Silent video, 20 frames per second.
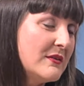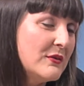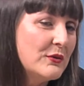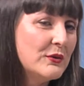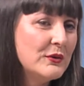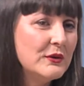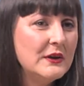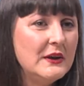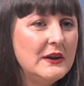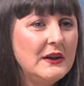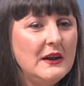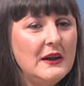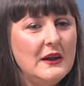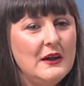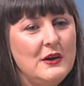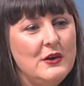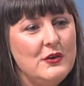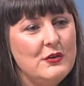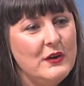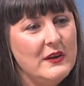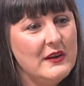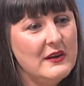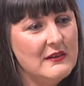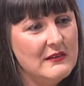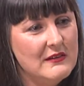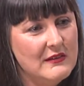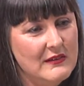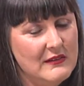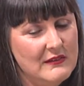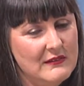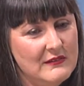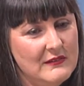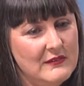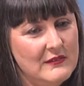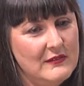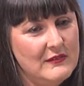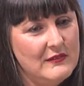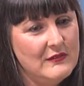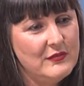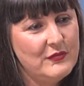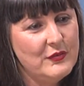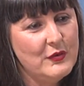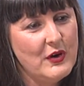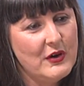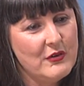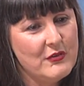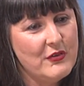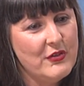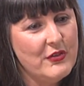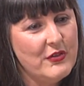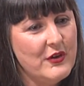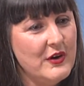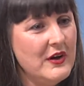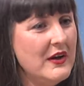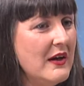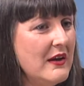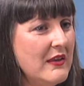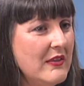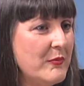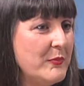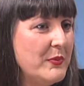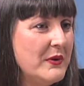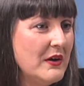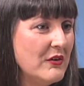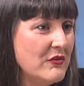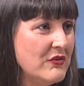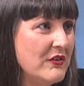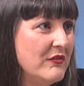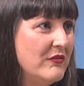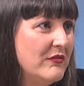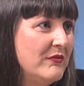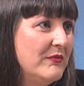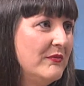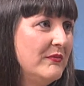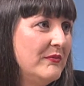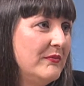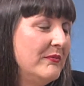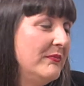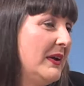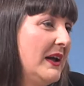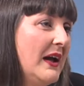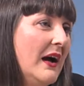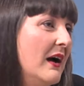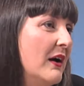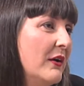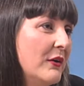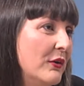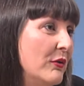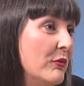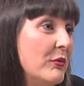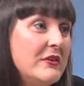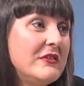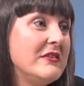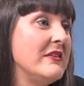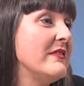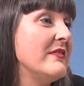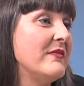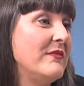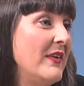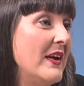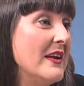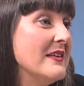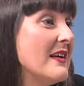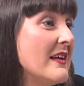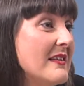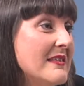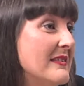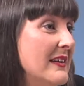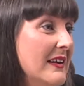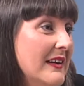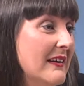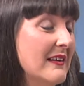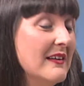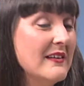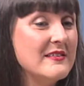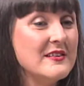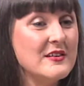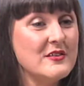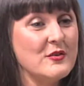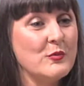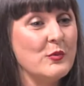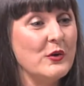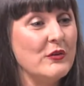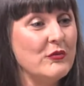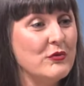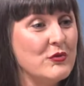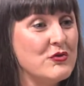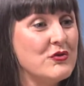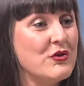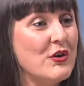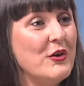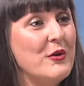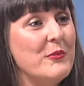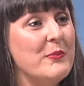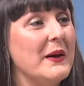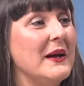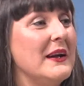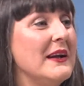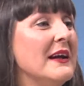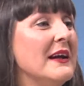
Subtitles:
Or you're doing the 438th production of Mikado, which is fantastic, and it's such a wonderful show. But